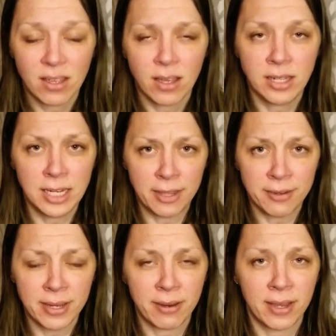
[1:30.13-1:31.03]

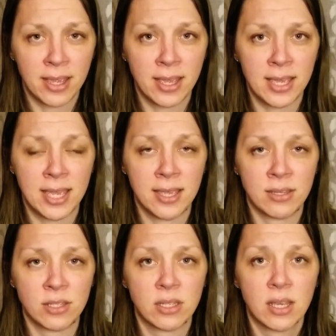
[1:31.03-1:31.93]
Another area
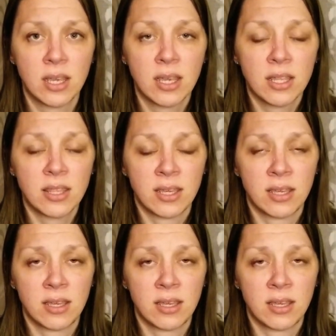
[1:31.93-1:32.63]
is the